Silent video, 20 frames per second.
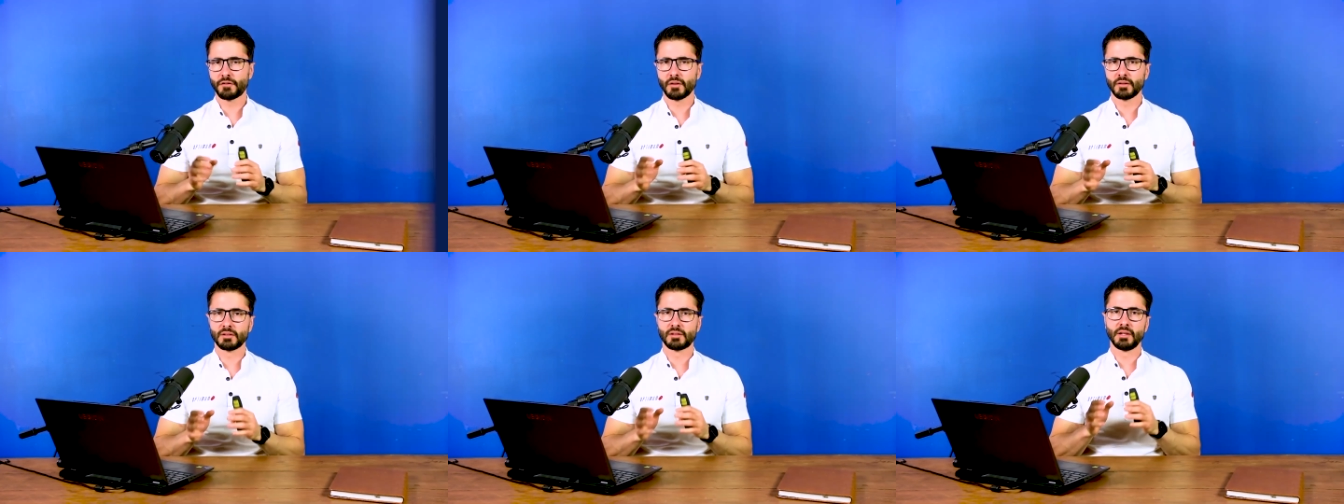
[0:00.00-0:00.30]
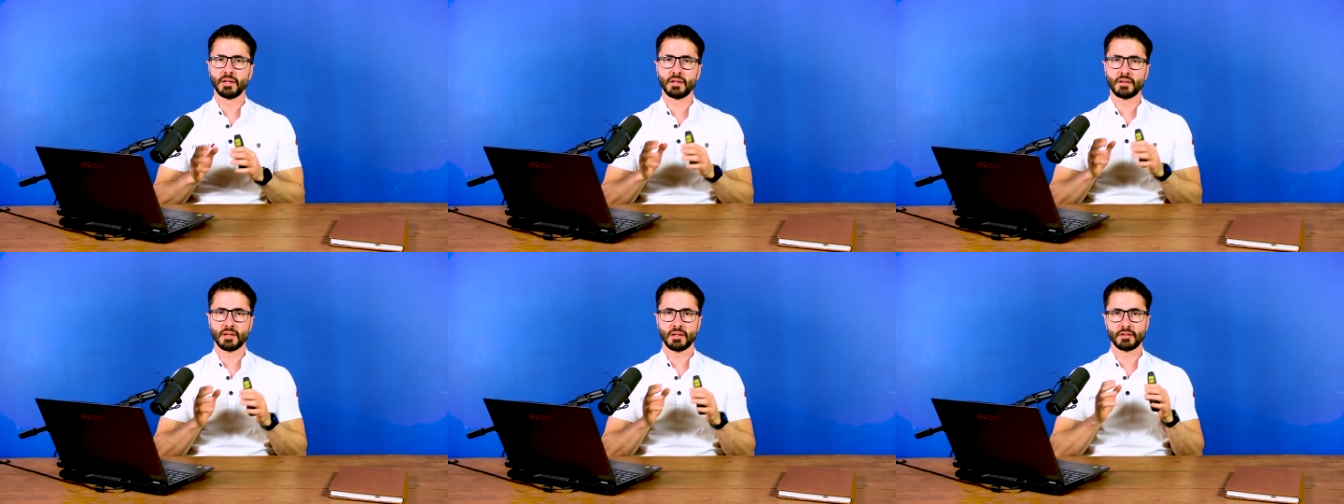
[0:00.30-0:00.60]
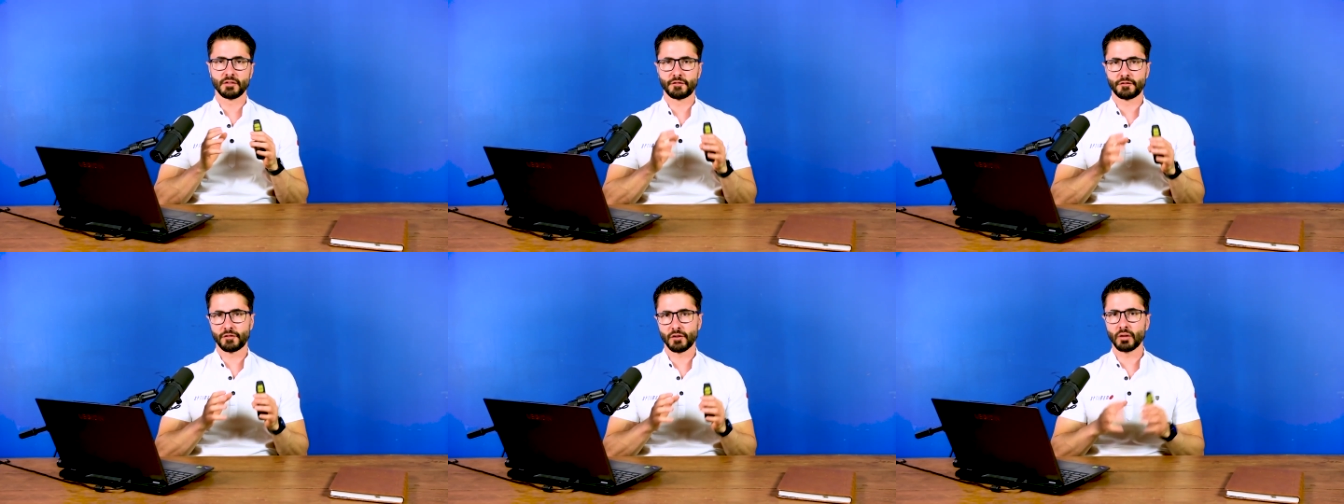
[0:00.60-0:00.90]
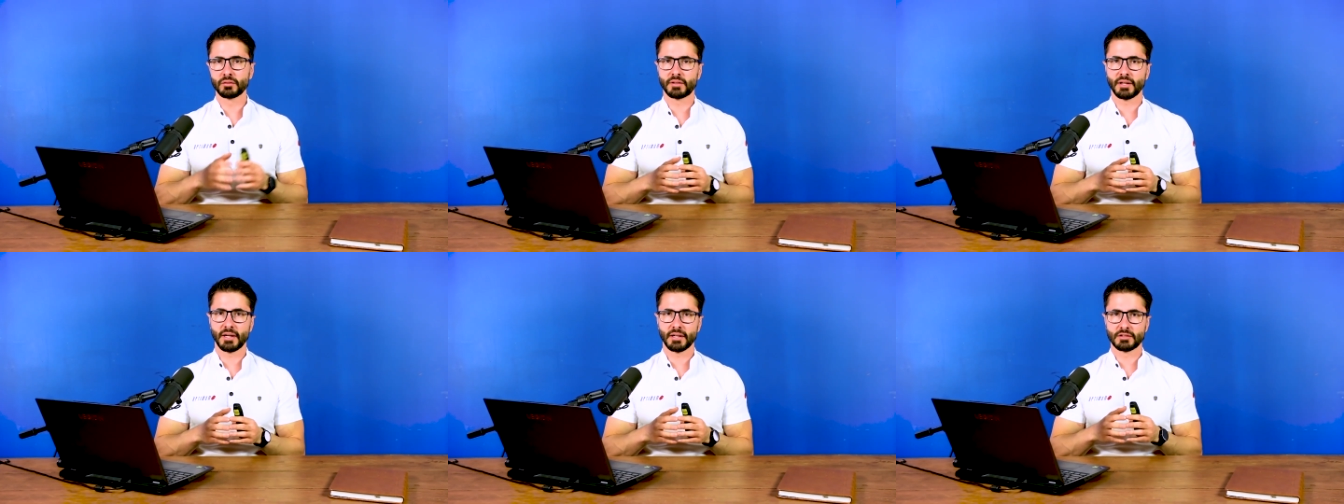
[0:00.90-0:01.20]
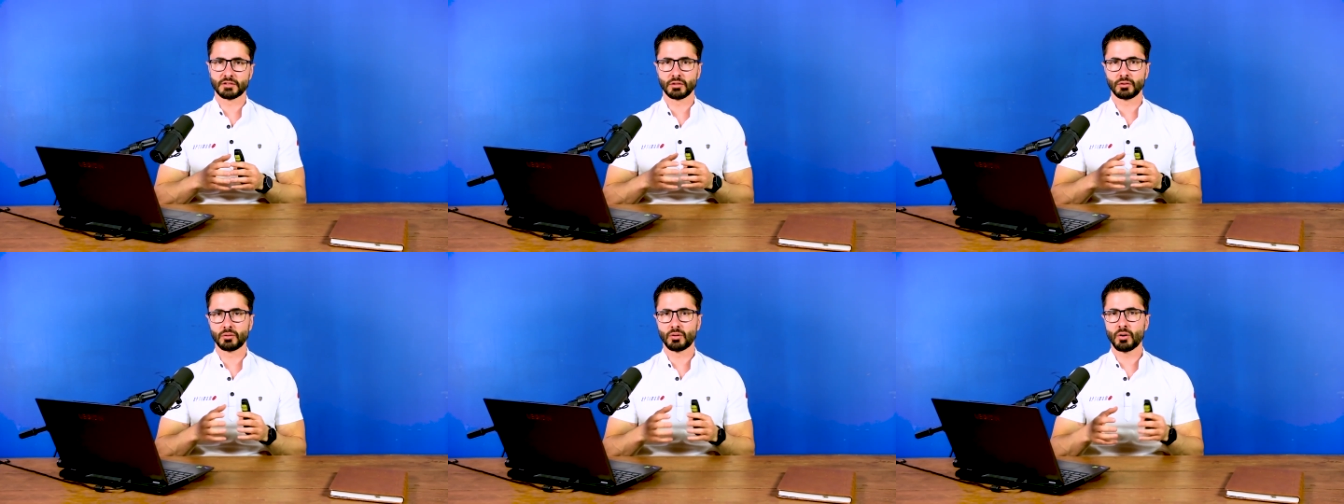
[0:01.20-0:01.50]
Differently than the front
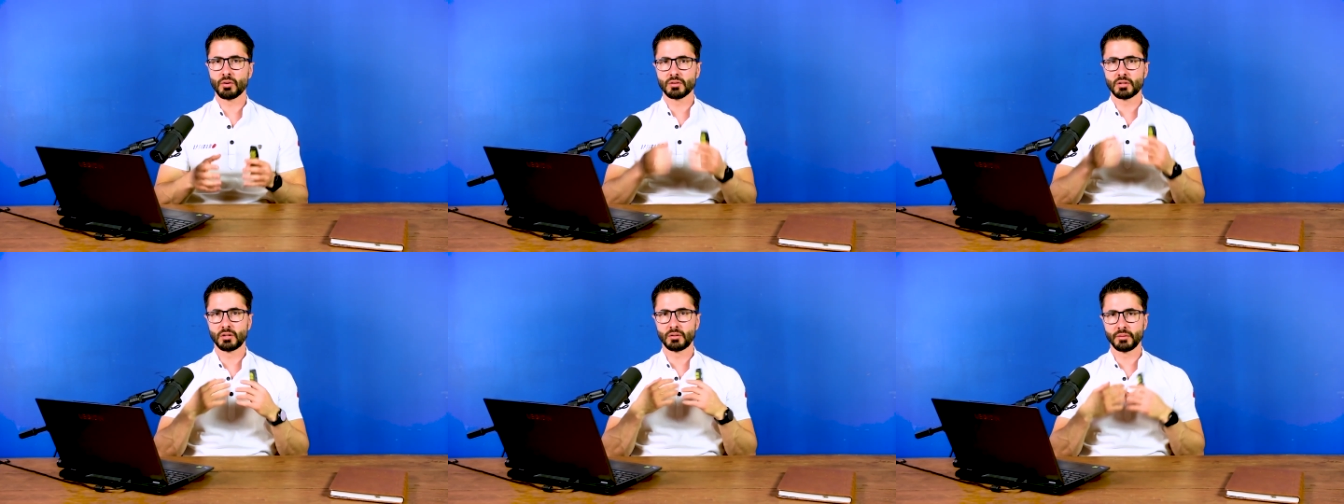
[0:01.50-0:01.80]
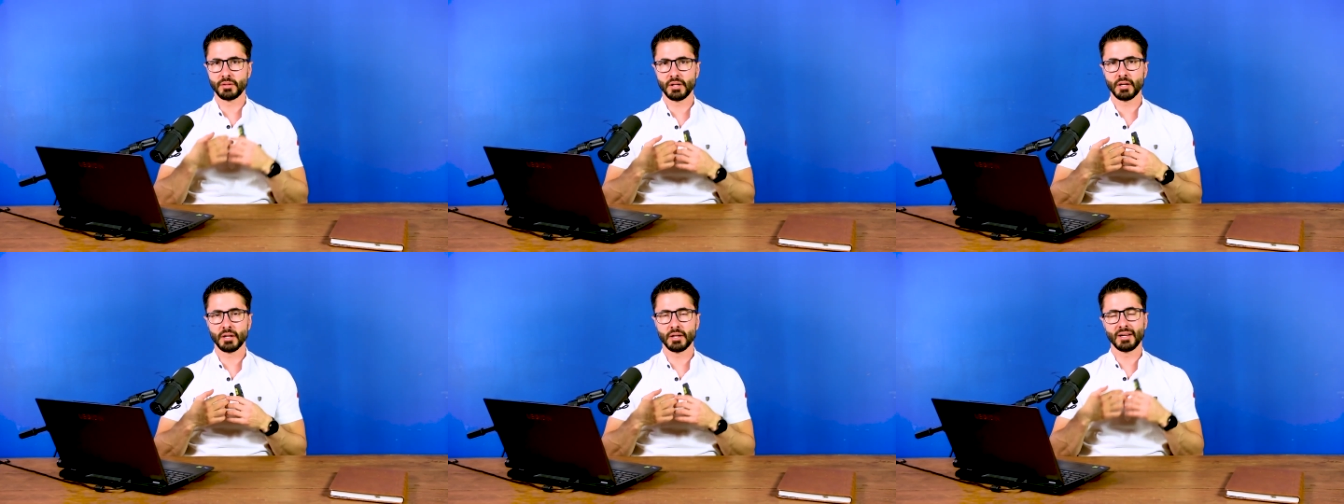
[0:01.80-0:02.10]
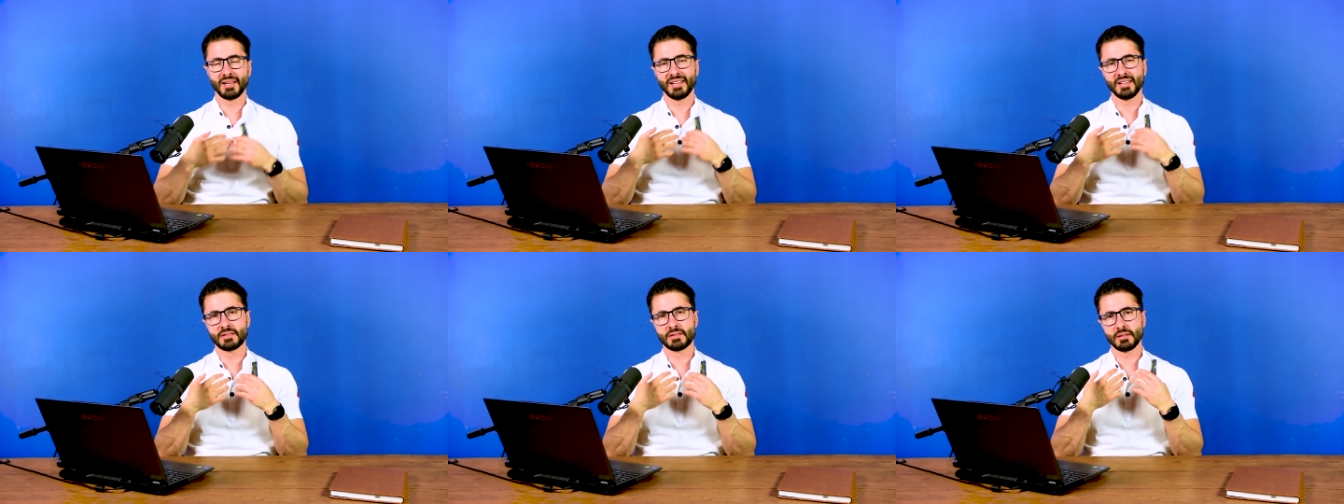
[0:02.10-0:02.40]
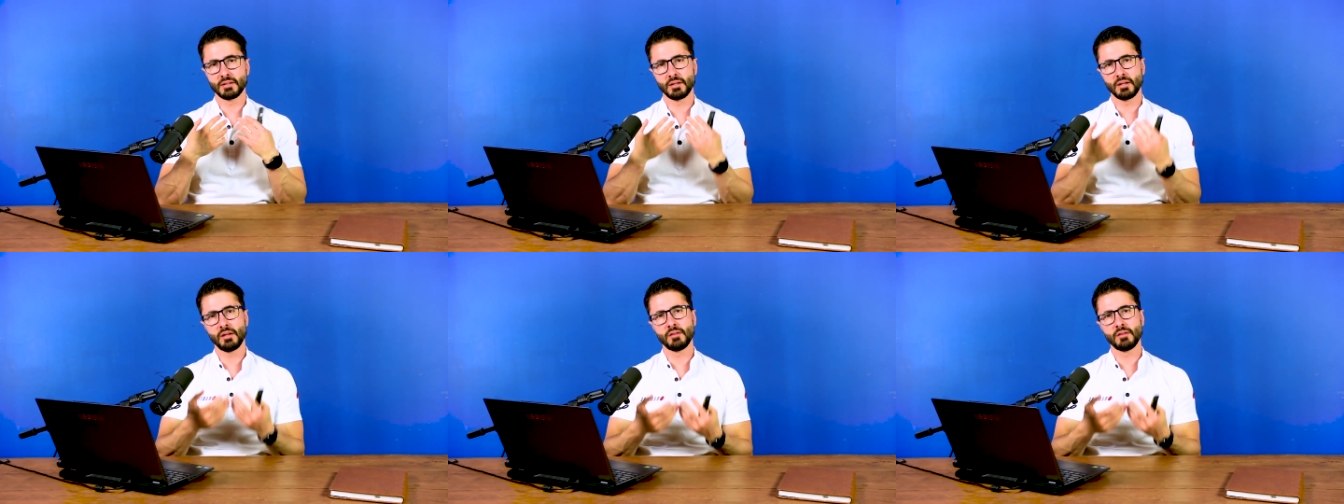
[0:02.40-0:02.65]
axle, on the rear it's